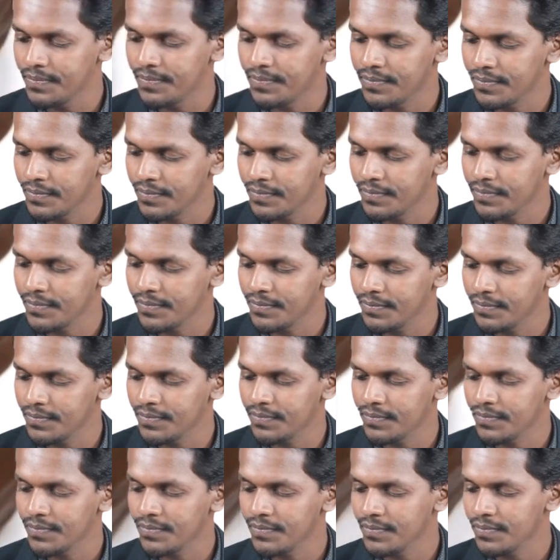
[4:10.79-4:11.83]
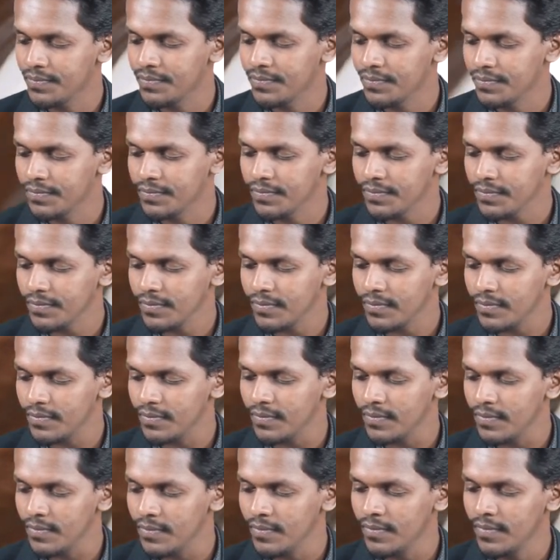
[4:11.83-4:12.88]

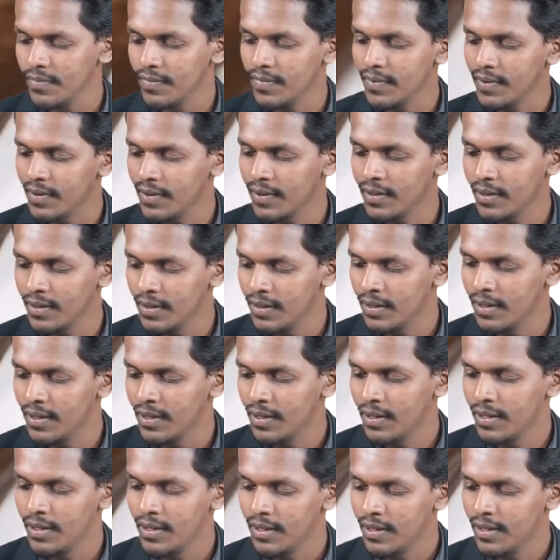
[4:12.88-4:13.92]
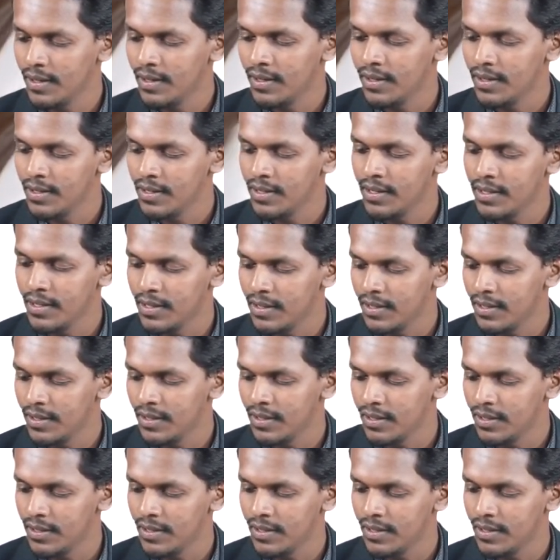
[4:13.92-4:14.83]
(silence)